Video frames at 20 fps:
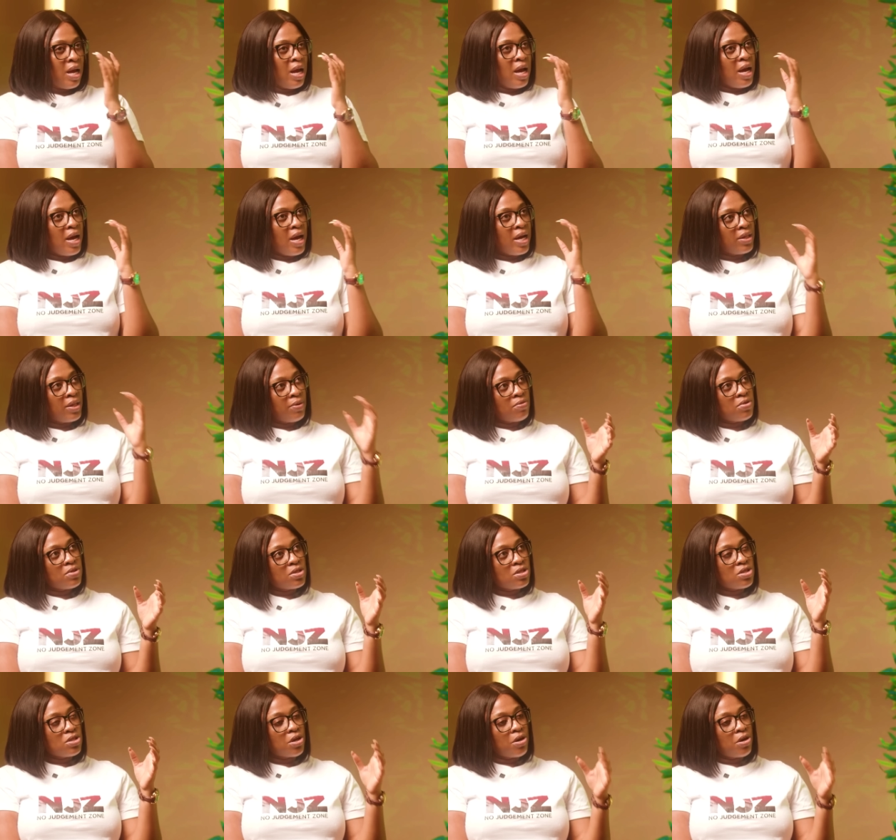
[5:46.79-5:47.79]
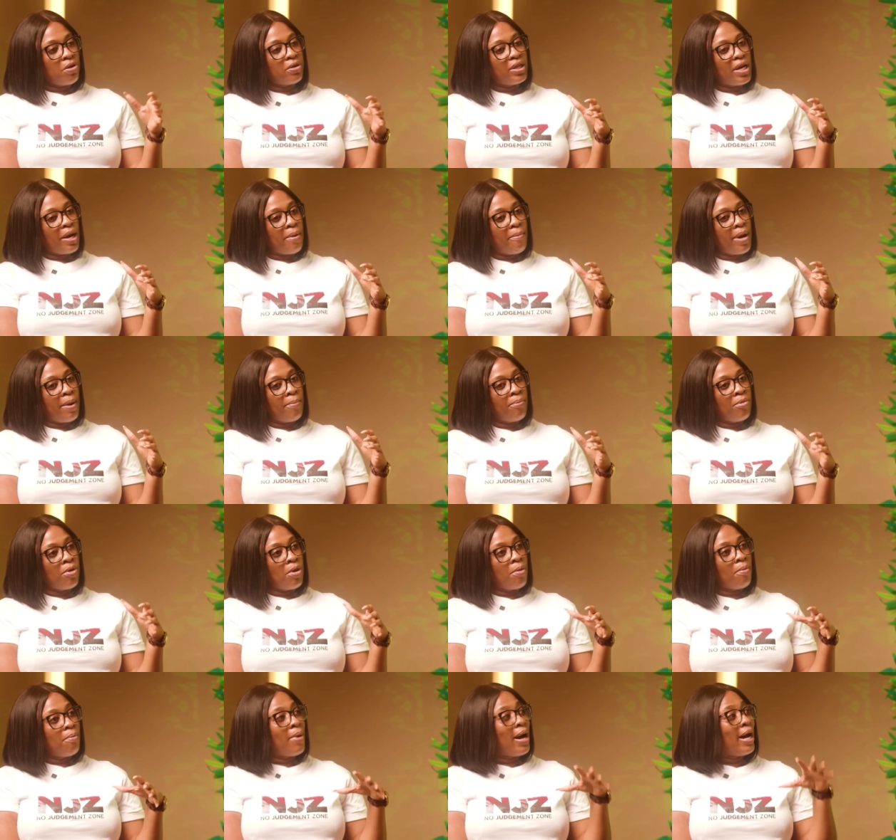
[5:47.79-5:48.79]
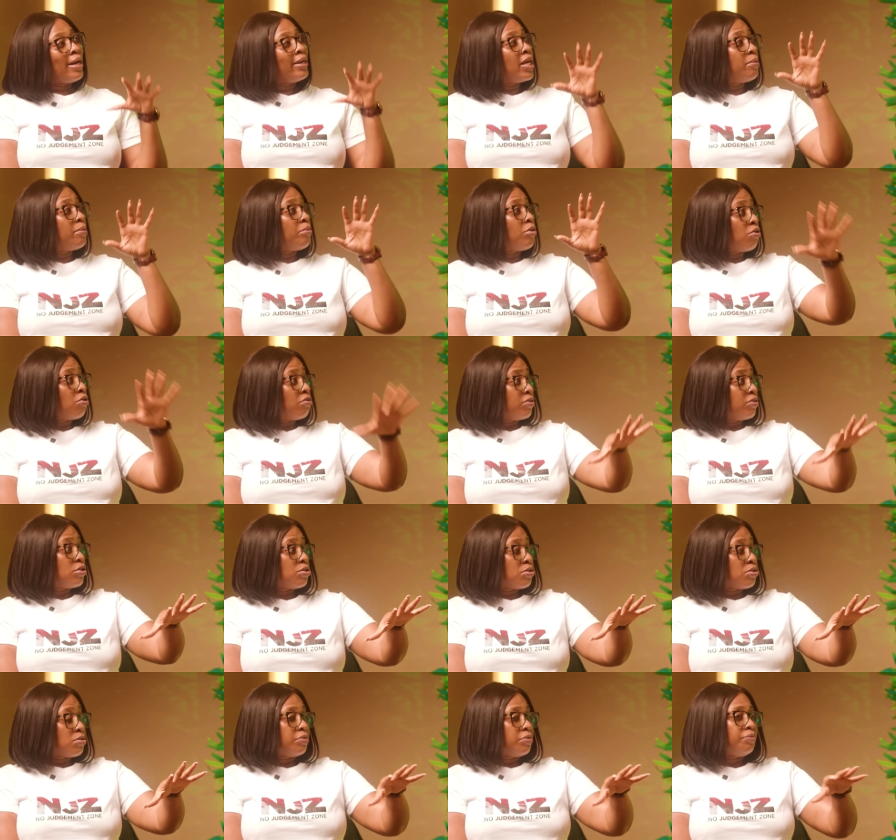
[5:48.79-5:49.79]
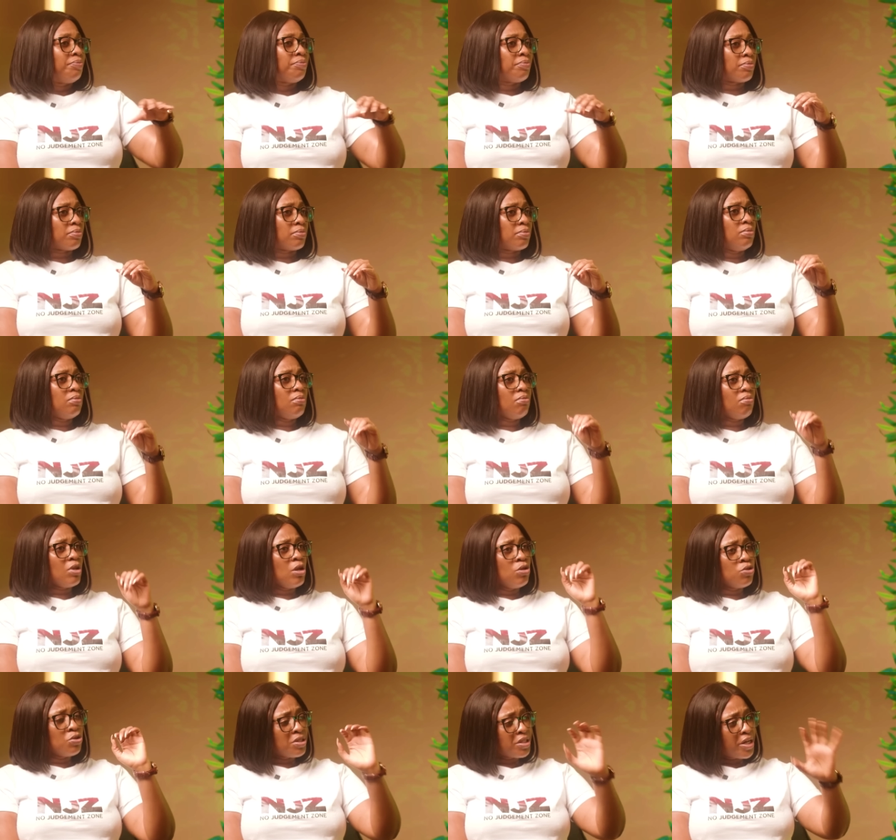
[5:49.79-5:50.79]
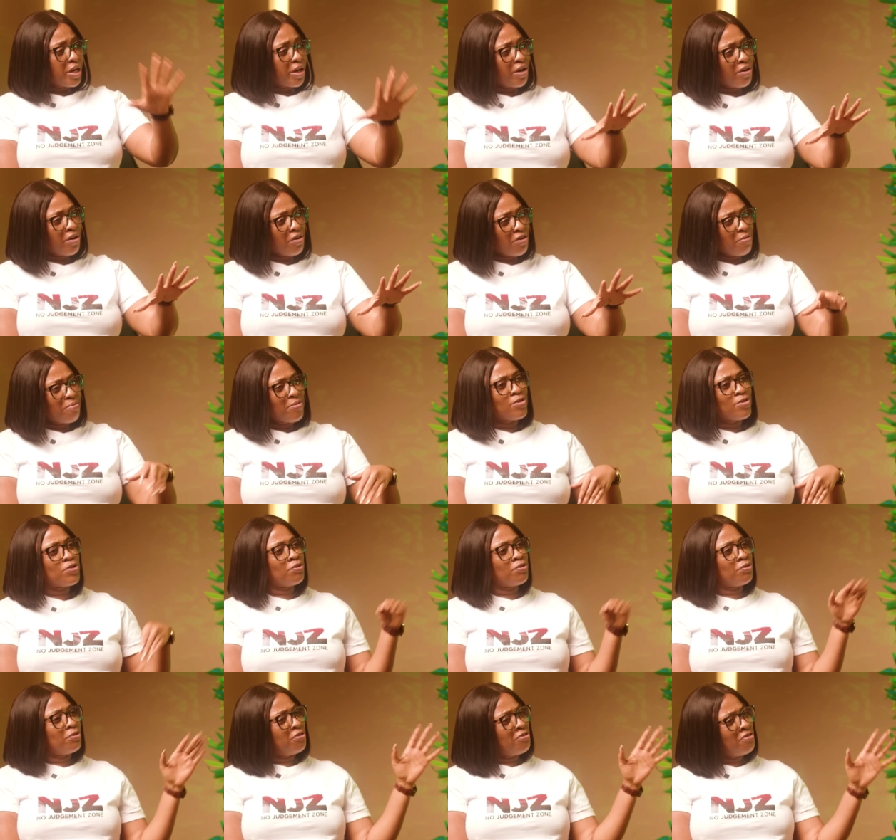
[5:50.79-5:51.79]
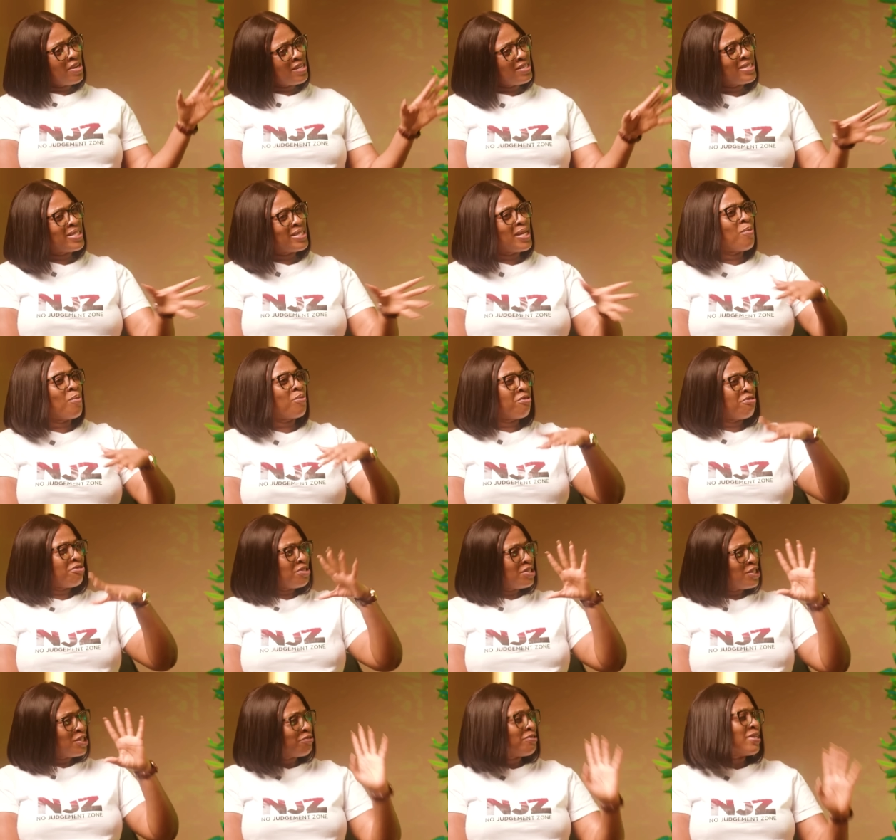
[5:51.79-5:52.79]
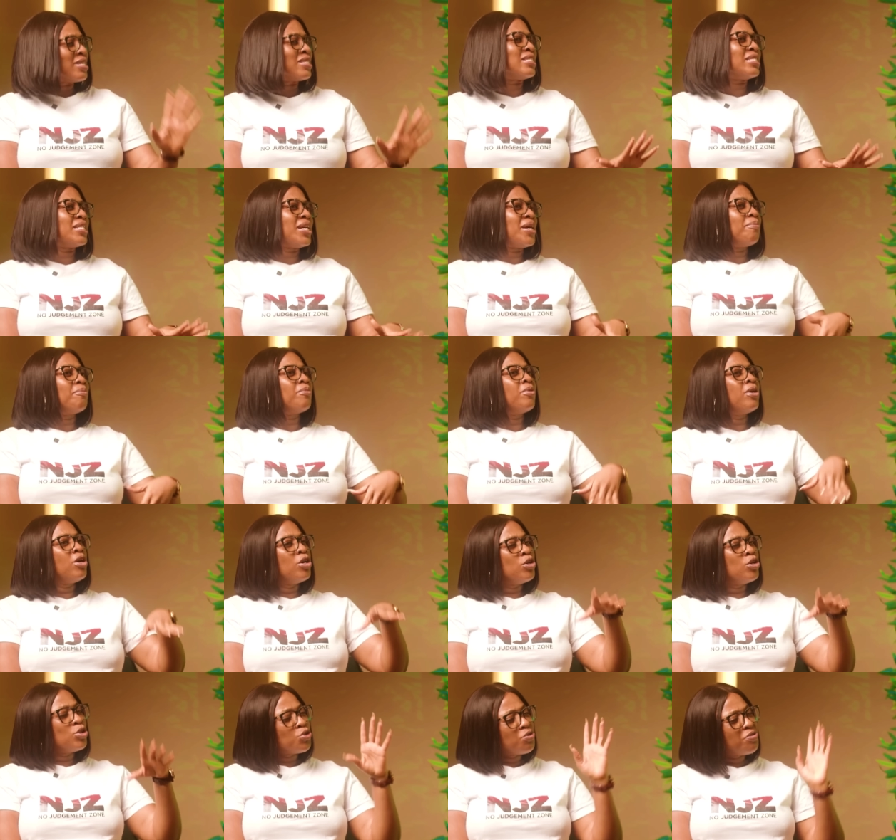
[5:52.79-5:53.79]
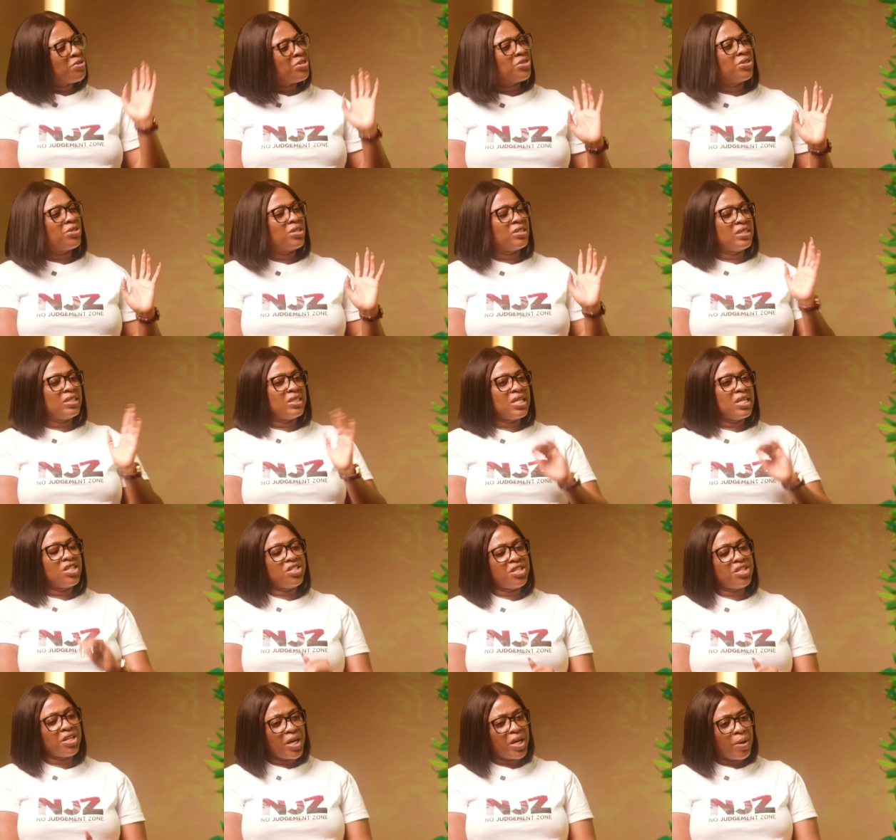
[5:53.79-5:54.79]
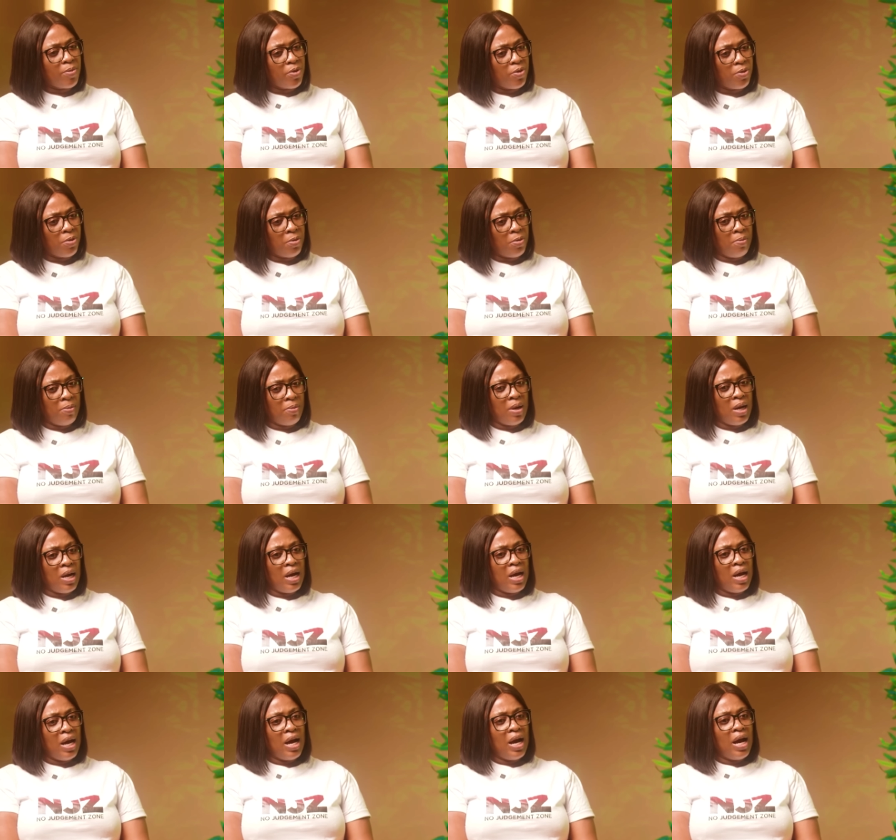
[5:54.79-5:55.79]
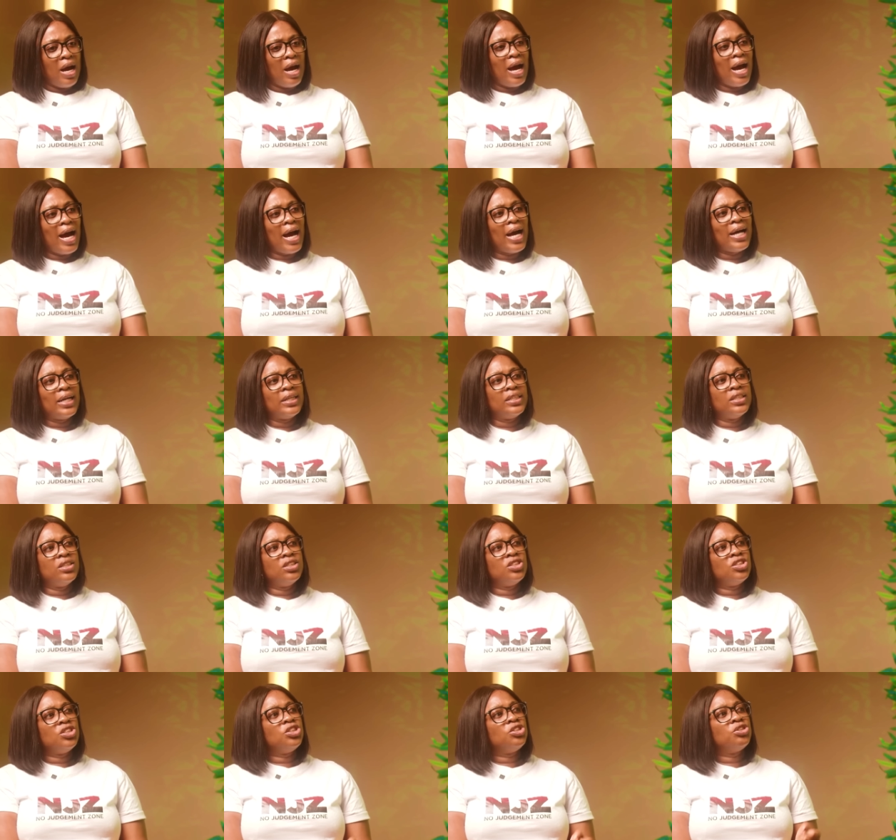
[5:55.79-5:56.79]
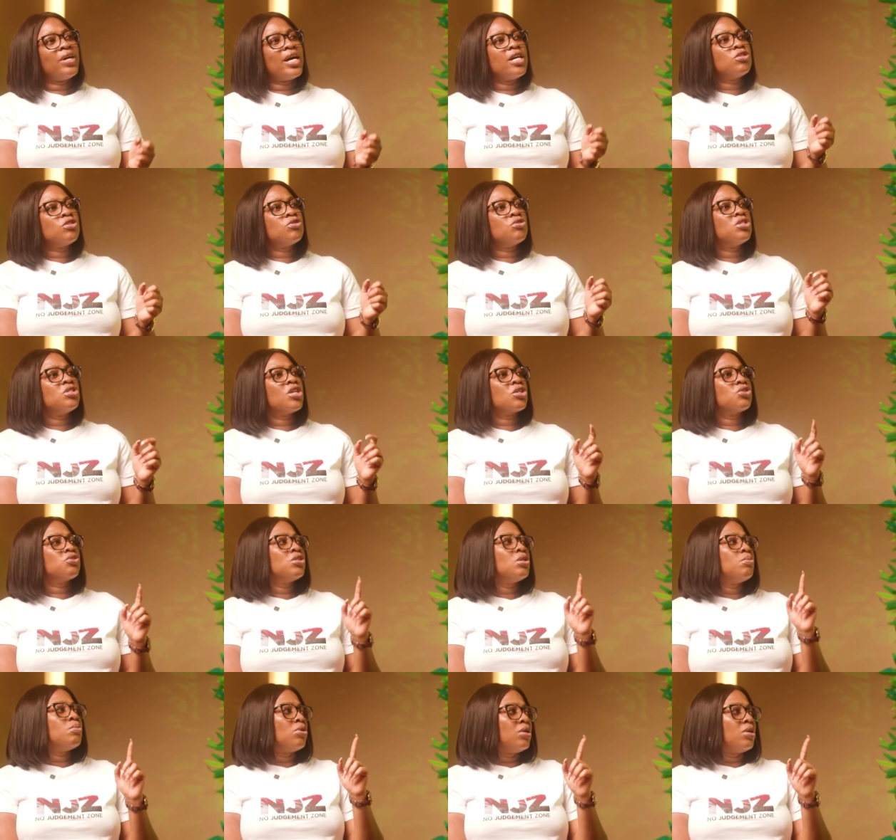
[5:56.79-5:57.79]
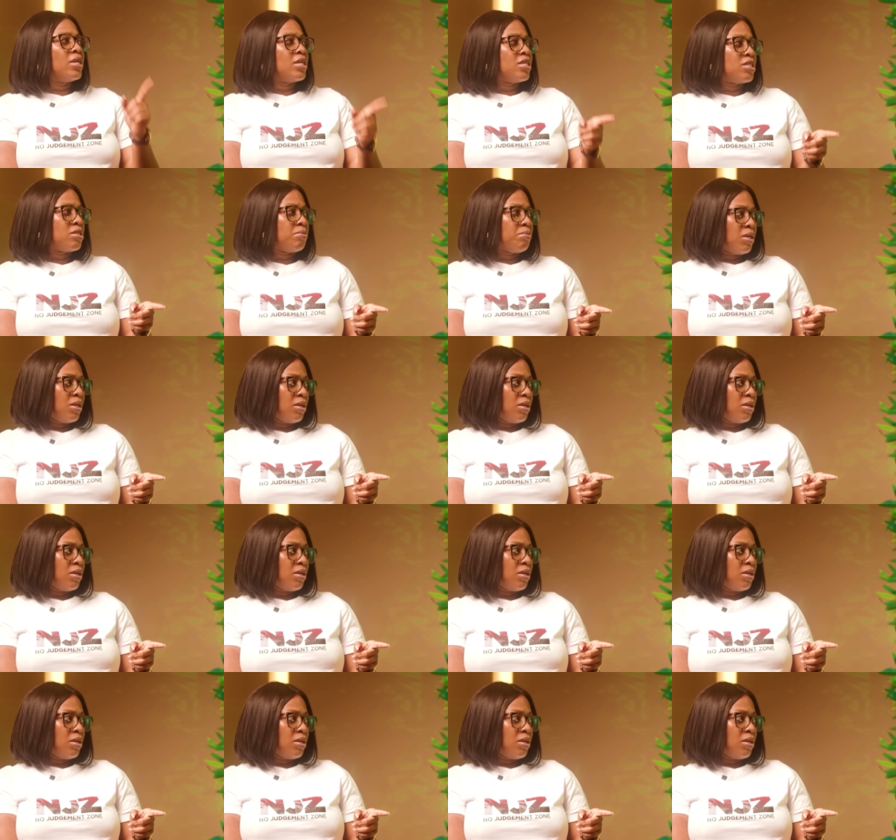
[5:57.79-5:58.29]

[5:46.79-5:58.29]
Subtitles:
And there was this girl that my mom handed me over to take care of me. So first term, we finished first term. During the holiday, she came home and she tried to sexually molest me.